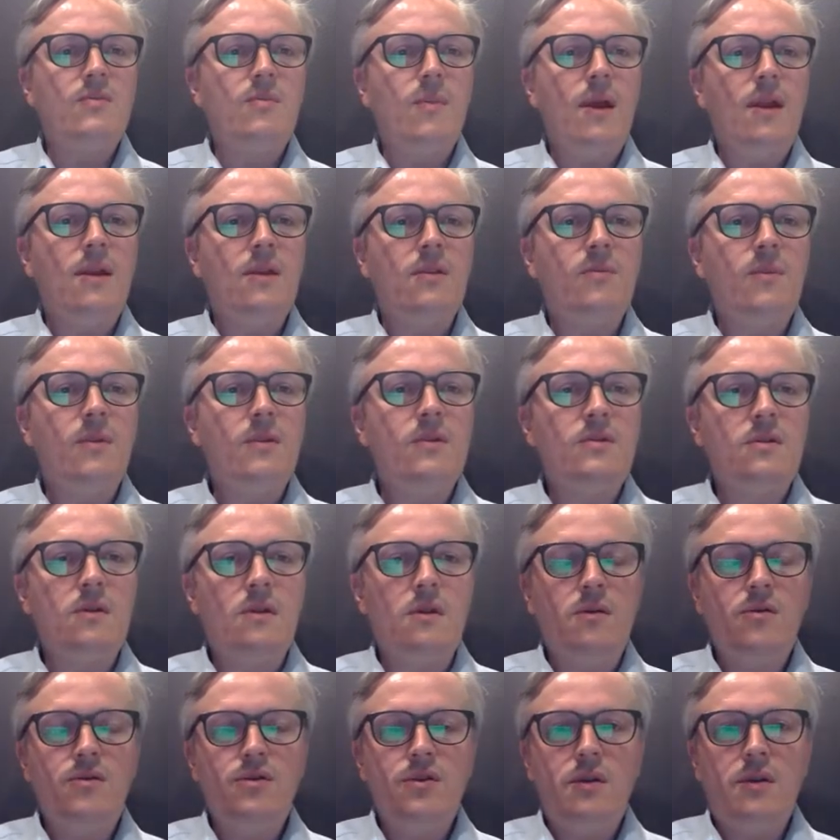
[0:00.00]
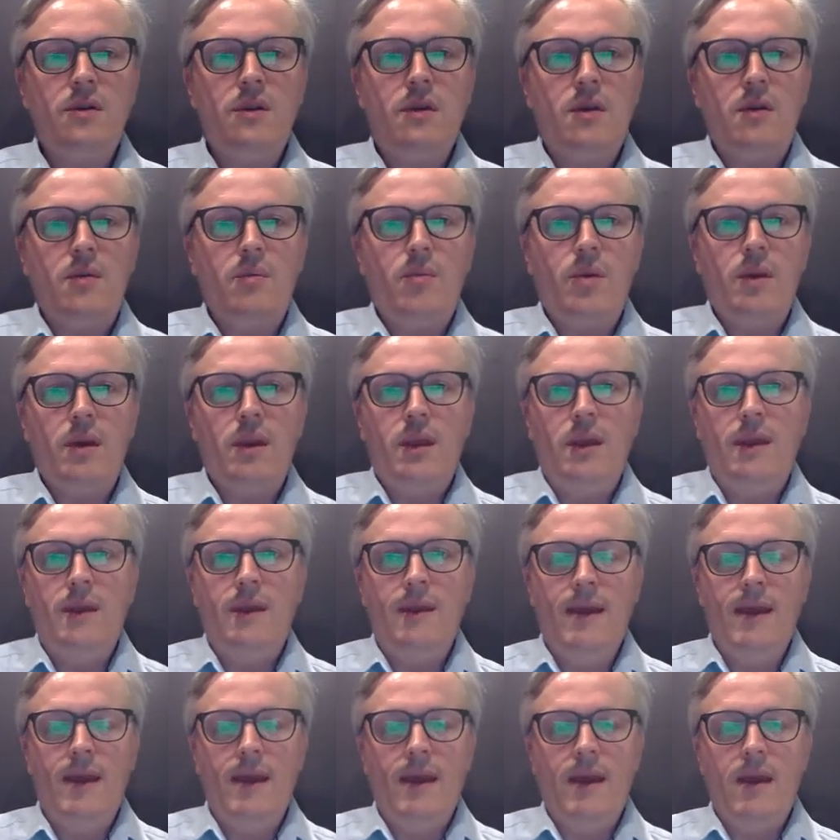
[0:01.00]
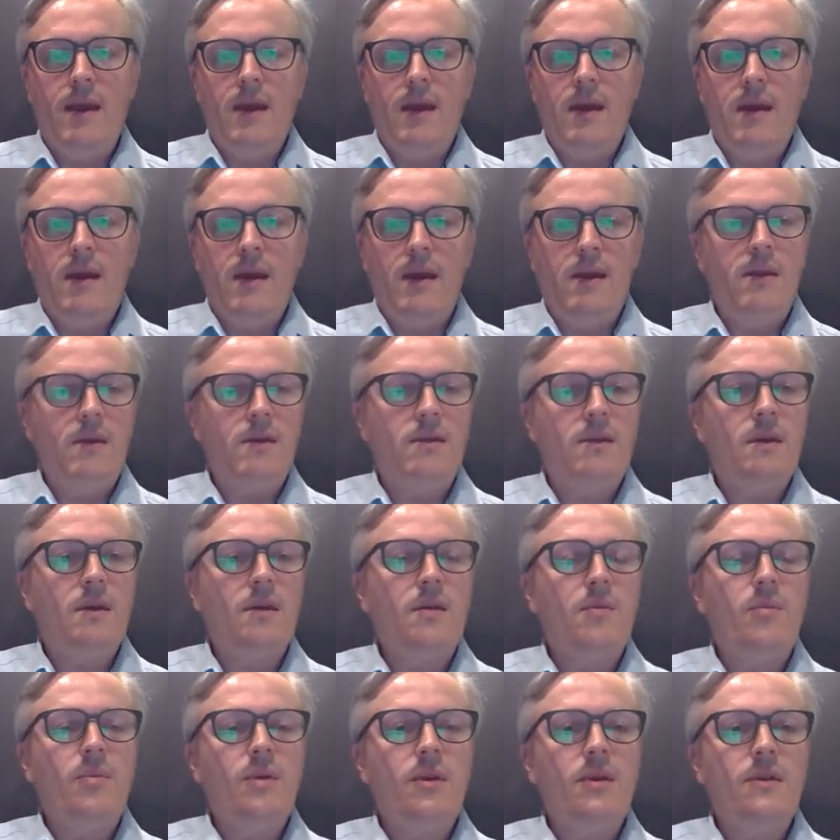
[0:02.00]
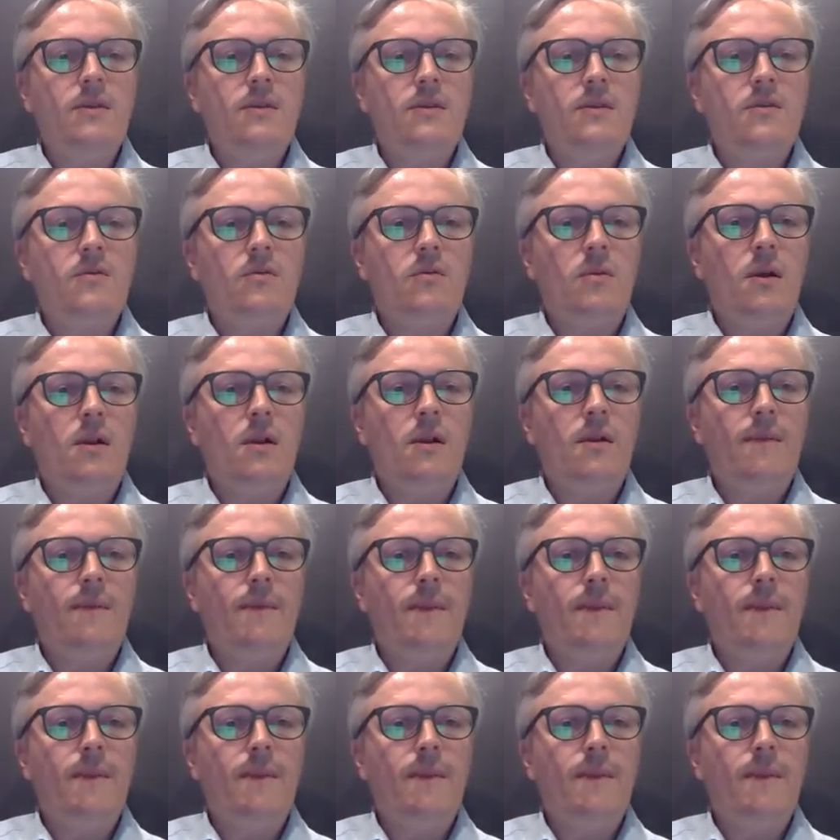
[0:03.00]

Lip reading: management solution company, and other companies as well.